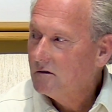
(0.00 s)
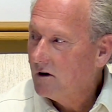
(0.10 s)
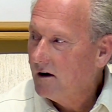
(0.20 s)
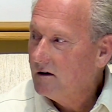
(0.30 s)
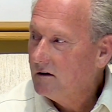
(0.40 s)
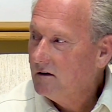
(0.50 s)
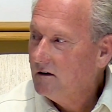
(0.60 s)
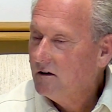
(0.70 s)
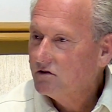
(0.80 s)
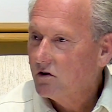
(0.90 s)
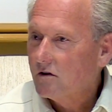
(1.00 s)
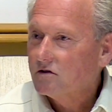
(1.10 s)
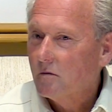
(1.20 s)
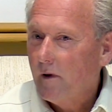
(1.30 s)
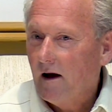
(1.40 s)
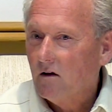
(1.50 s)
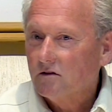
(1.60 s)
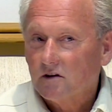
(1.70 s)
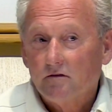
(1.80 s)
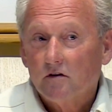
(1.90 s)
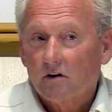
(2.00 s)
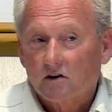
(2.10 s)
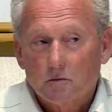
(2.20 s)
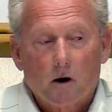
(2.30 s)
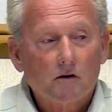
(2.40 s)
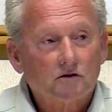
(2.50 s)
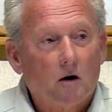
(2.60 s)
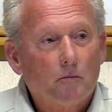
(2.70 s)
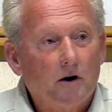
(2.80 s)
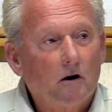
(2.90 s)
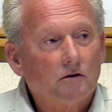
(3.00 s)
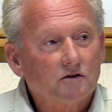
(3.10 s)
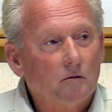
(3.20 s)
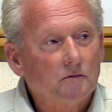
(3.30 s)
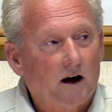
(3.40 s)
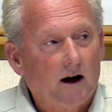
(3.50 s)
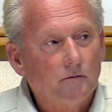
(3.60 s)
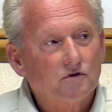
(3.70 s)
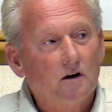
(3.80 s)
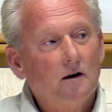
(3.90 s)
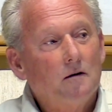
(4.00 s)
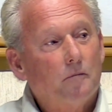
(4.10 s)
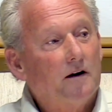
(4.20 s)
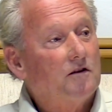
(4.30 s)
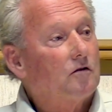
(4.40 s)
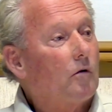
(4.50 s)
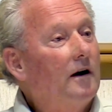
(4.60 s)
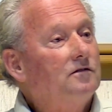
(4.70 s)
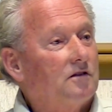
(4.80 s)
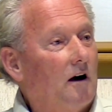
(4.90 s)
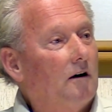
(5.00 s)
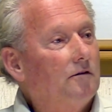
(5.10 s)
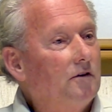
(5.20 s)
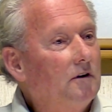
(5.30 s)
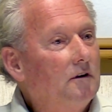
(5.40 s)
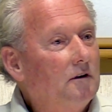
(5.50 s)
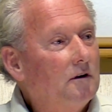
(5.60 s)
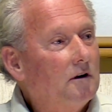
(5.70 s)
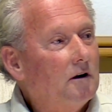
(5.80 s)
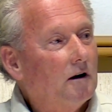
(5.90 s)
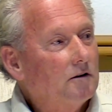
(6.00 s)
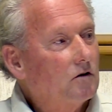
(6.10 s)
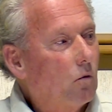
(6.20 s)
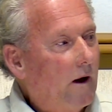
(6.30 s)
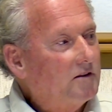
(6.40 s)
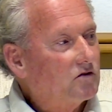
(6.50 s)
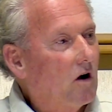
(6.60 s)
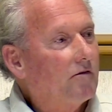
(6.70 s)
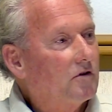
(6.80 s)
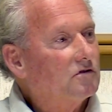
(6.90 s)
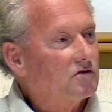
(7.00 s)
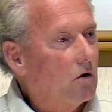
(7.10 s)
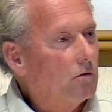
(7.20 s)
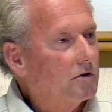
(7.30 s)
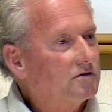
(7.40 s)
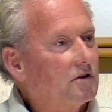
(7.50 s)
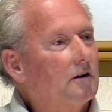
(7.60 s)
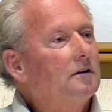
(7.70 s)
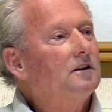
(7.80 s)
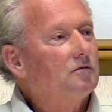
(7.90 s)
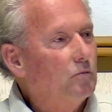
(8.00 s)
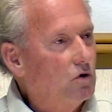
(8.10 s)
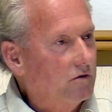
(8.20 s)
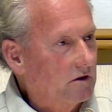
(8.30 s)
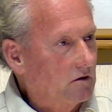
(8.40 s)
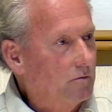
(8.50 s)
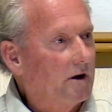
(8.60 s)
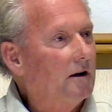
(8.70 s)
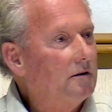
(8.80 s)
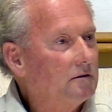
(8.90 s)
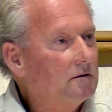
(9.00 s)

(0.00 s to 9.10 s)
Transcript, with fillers: Right? So there's a balance. Have you experienced up here sometimes by the grace of a little weight's off your shoulder so you at least move a little bit?